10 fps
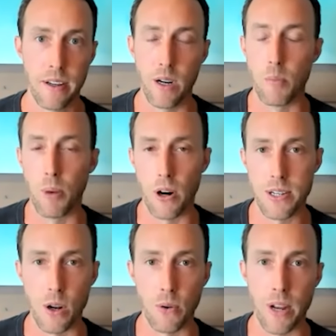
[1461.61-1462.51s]

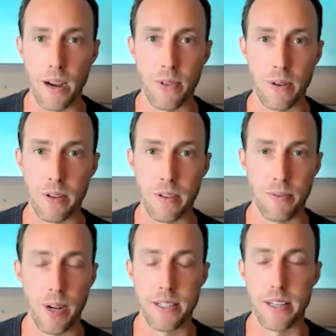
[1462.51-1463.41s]
Bars don't have the
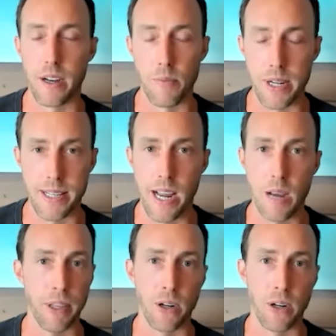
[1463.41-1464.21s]
fancy government stamp.